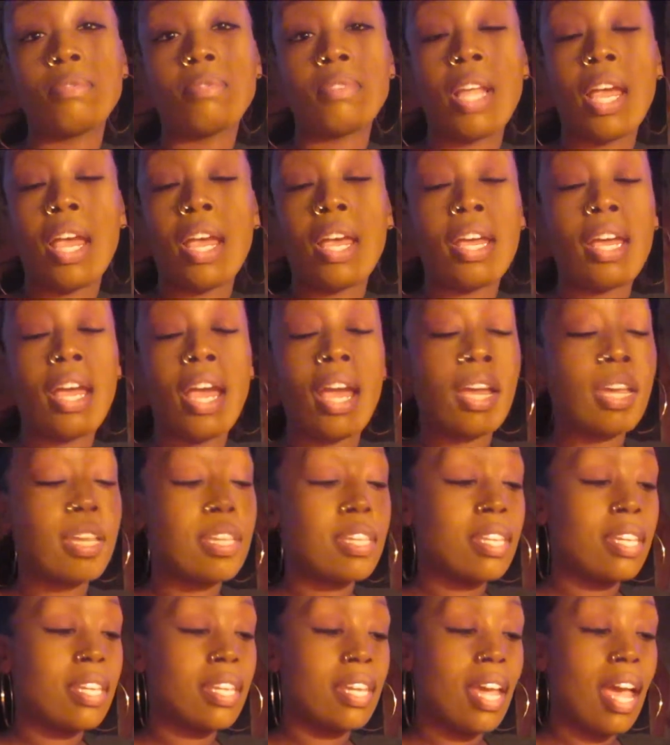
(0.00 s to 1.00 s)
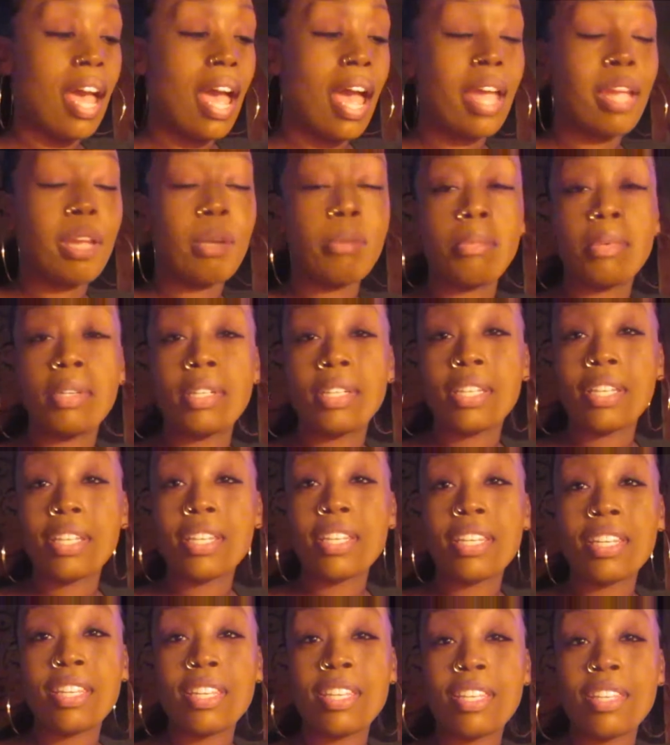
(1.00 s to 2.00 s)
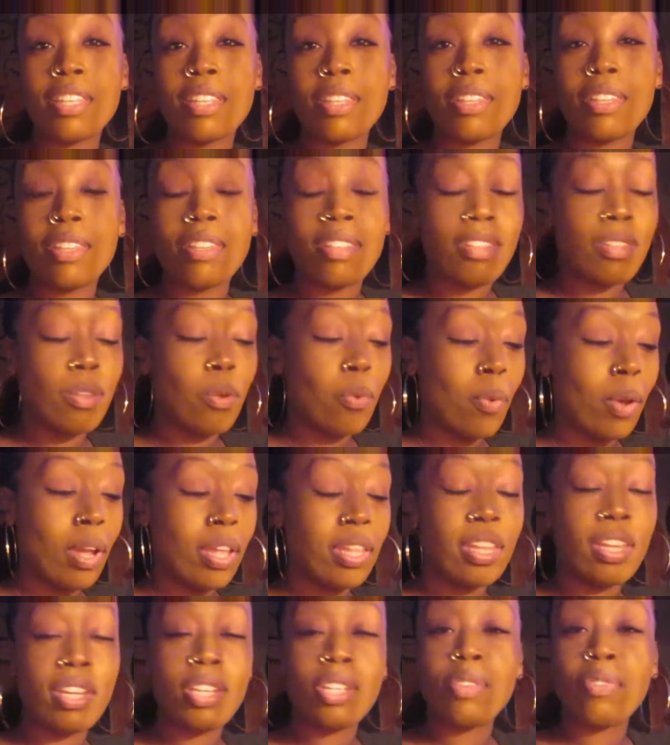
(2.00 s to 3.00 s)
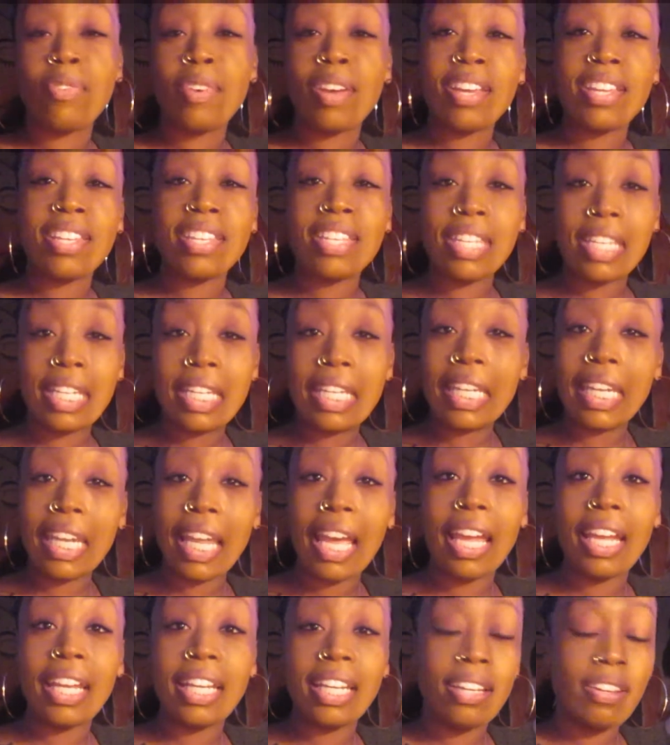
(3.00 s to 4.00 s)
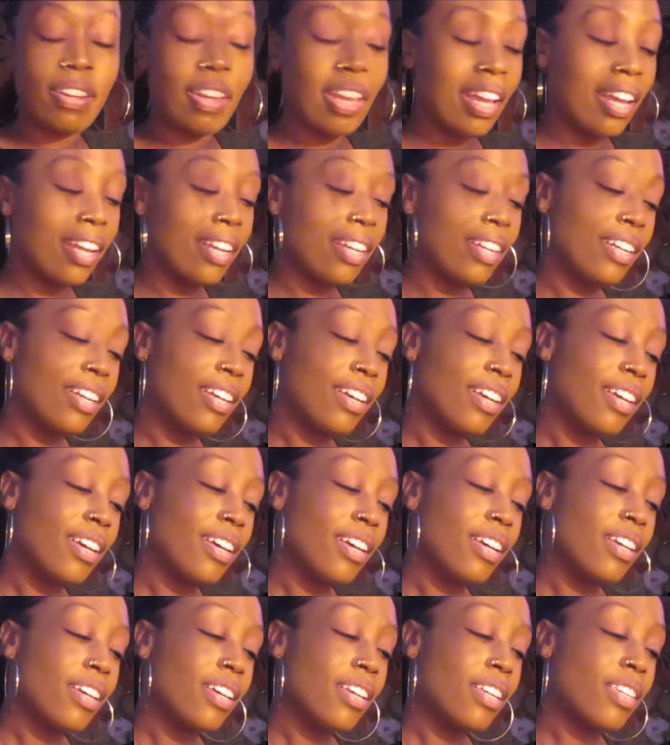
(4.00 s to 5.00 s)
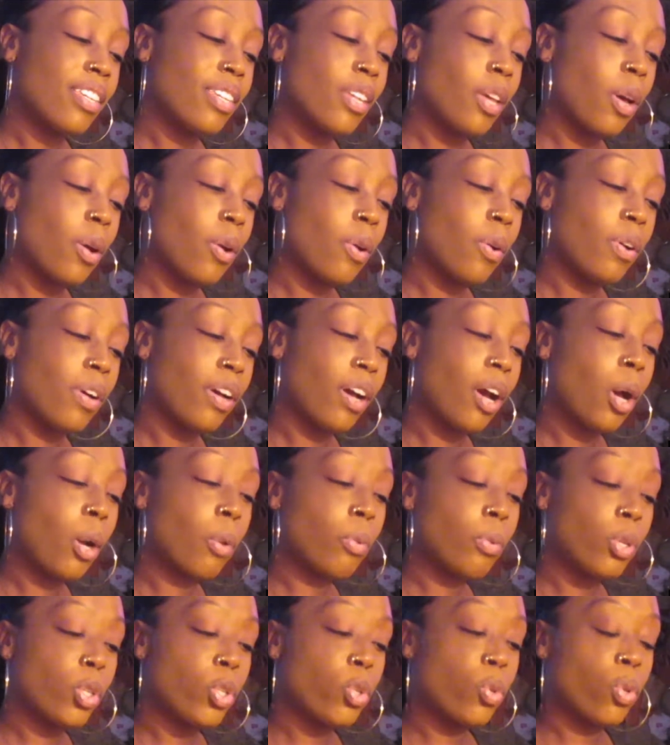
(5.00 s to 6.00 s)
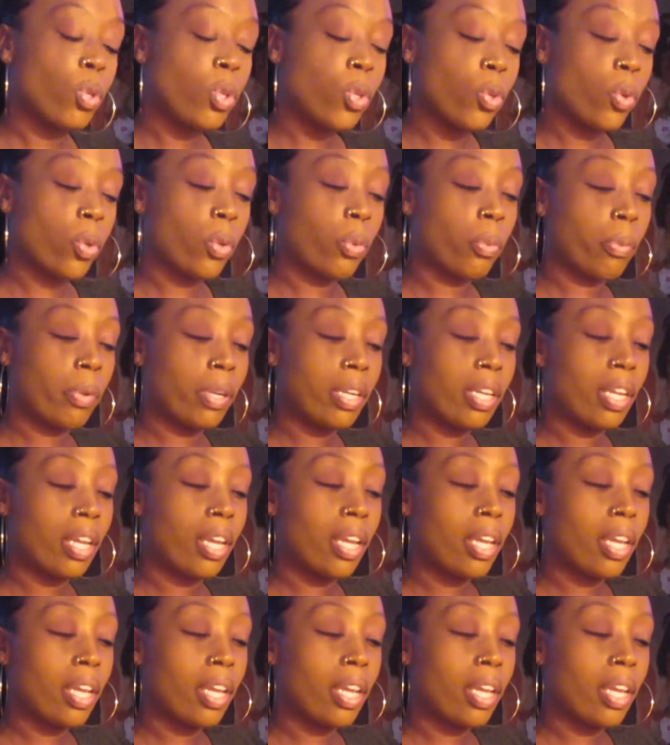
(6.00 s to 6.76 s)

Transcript: I could sit it higher, but this is the way that it's fucking sitting tonight, okay? So I hope that you enjoy the reading